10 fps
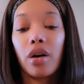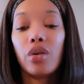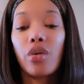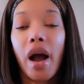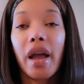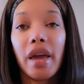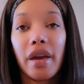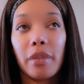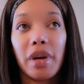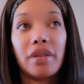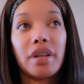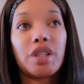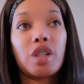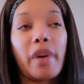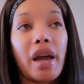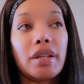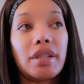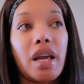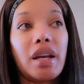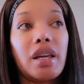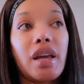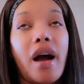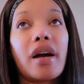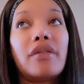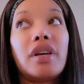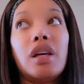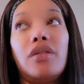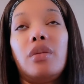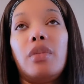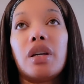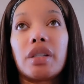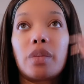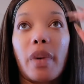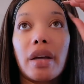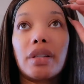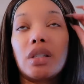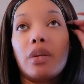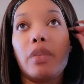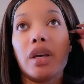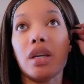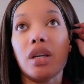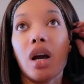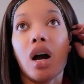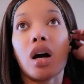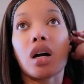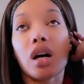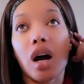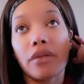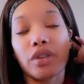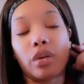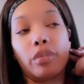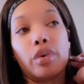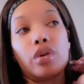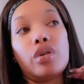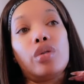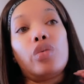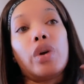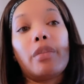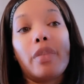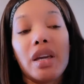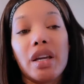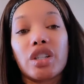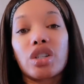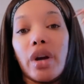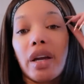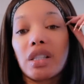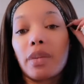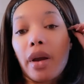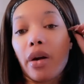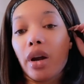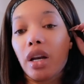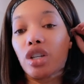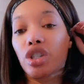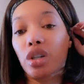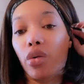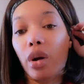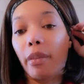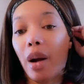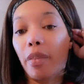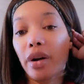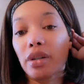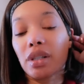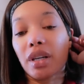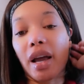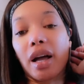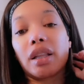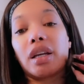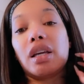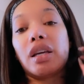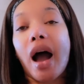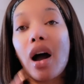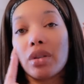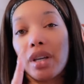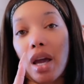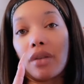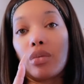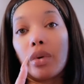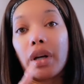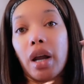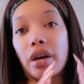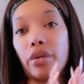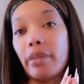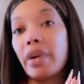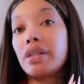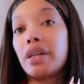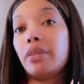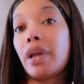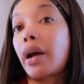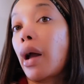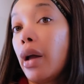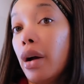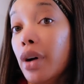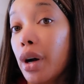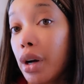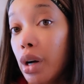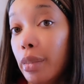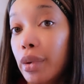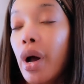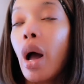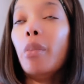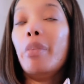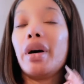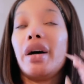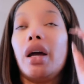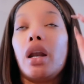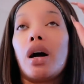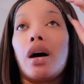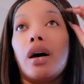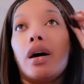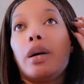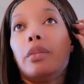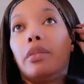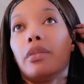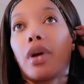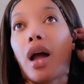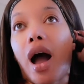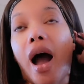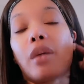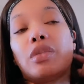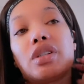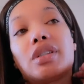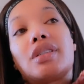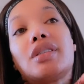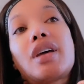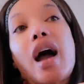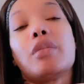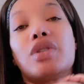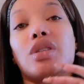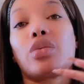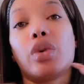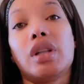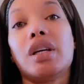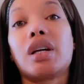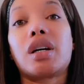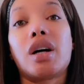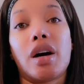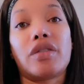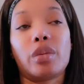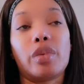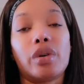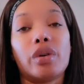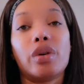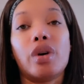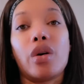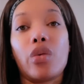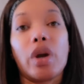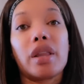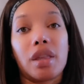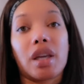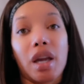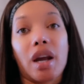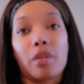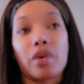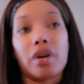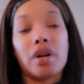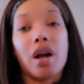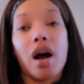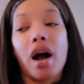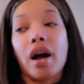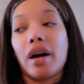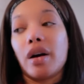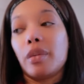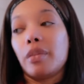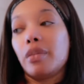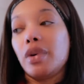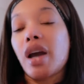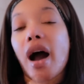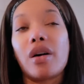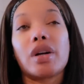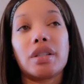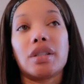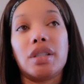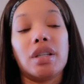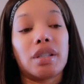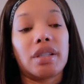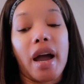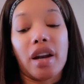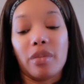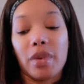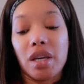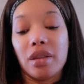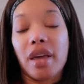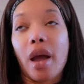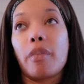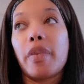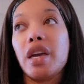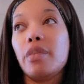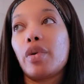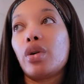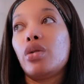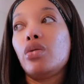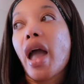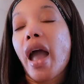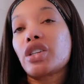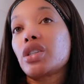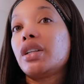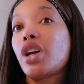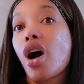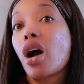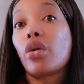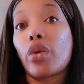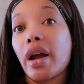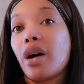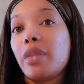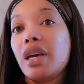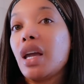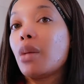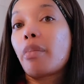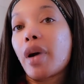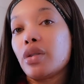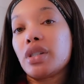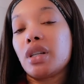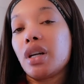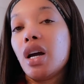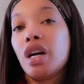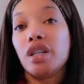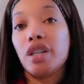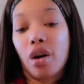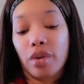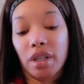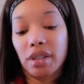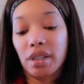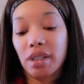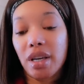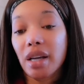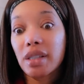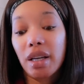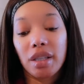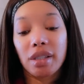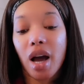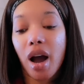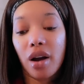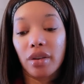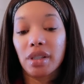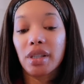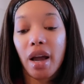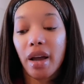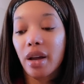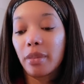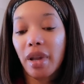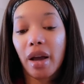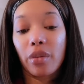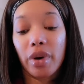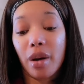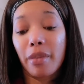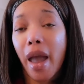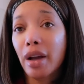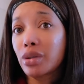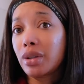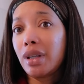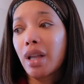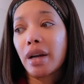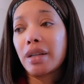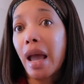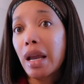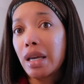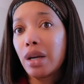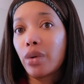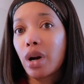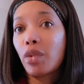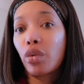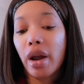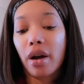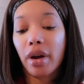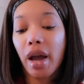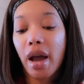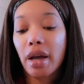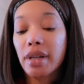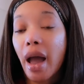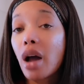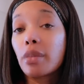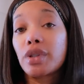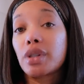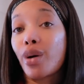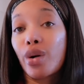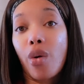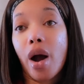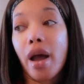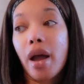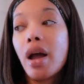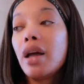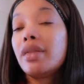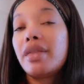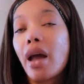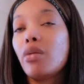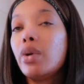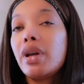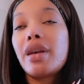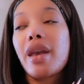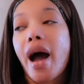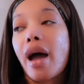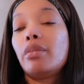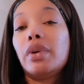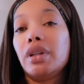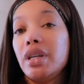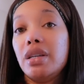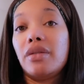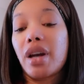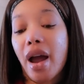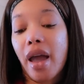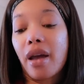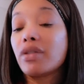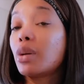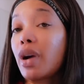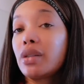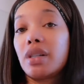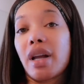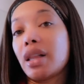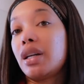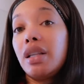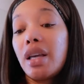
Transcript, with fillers: who I am in this space, and y'all have given me a space to be comfortable with being transparent and showing my personality. I only have one. I know it may seem like I have a couple, but um, I'm just I'm just really comfortable with the camera. Um, y'all get to see a side of me that people who actually are around me in person don't get to see. I say this all the time, like when I'm actually like dating, when I'm around guys, I am so quiet. They would not believe that I have the personality